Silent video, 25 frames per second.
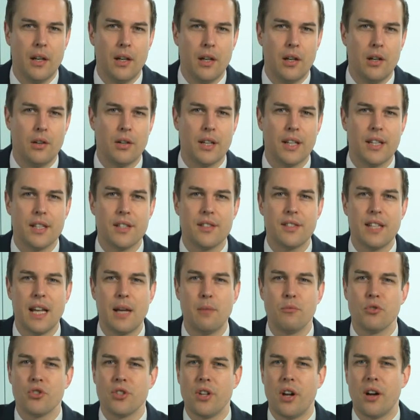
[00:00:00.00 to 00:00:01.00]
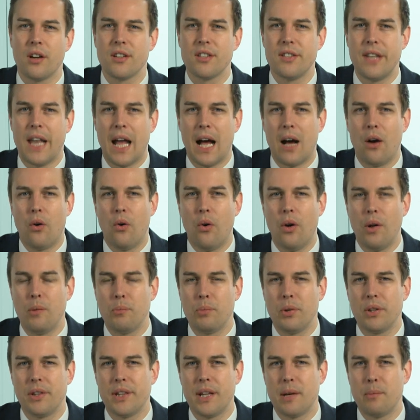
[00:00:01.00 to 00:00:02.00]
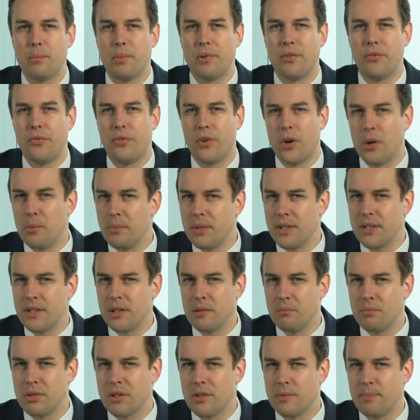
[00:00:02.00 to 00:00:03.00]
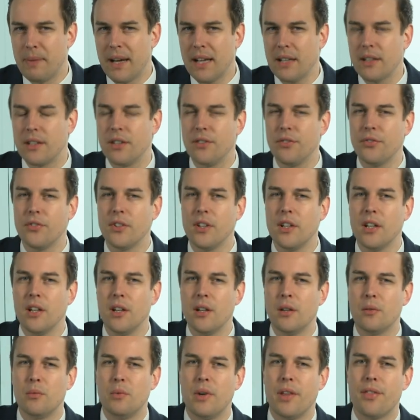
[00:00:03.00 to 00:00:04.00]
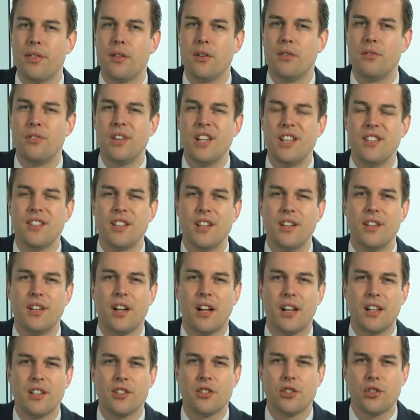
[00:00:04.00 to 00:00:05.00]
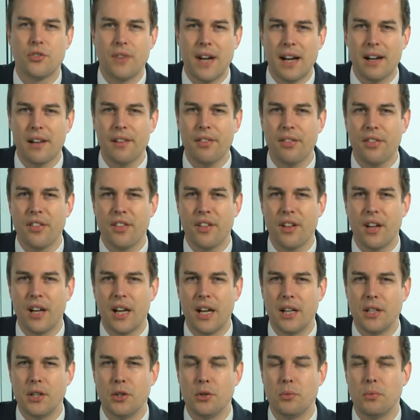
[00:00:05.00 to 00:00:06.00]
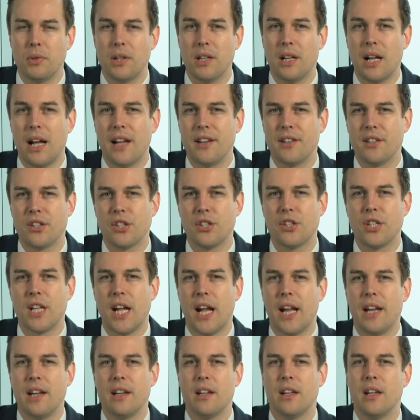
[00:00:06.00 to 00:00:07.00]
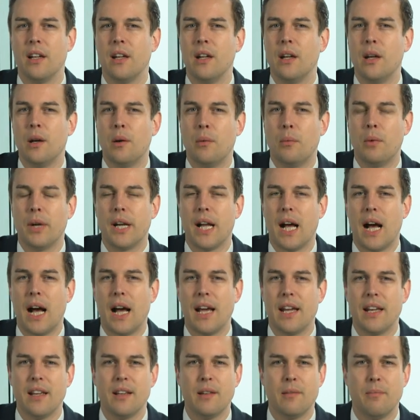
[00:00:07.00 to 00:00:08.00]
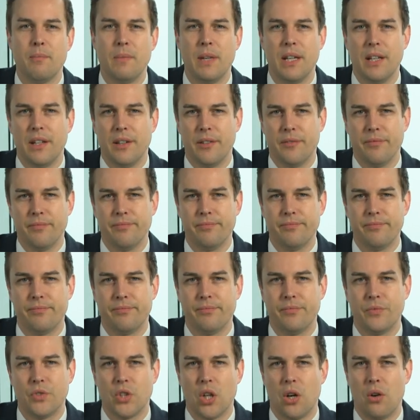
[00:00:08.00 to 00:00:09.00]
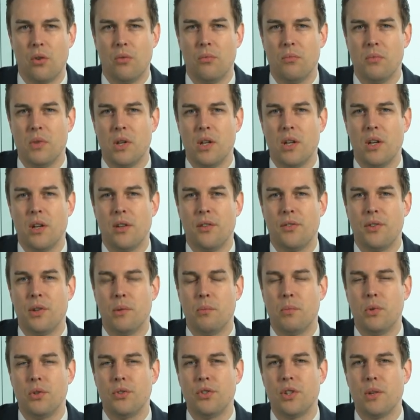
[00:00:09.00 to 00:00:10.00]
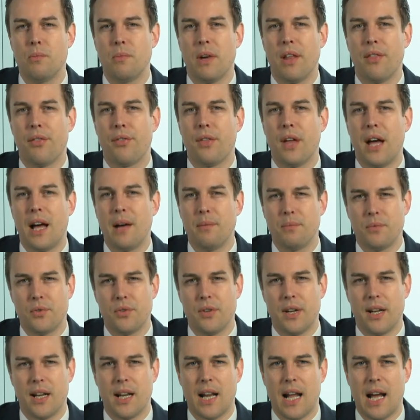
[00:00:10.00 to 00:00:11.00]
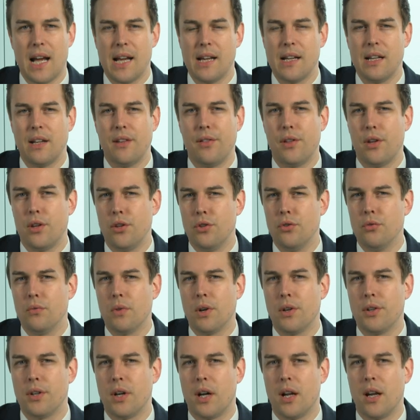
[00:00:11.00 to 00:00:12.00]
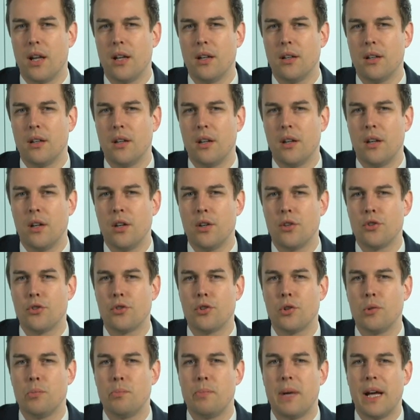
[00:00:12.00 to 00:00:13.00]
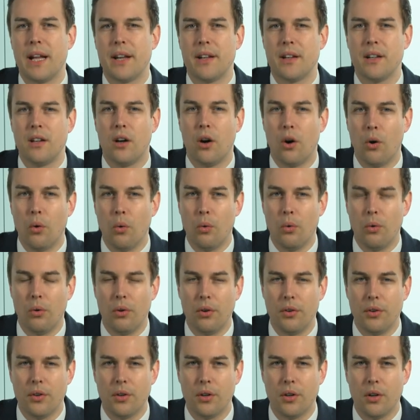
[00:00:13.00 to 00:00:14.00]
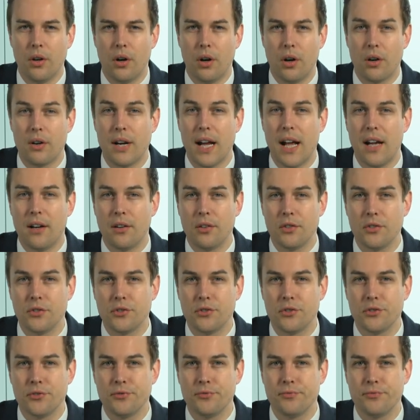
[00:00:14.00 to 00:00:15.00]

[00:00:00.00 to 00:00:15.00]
Look at the same stocks now and put their performance in perspective with recent dollar strength, and you will understand what I mean. So, the multi-month uptrend line in the euro dollar should better hold, or else.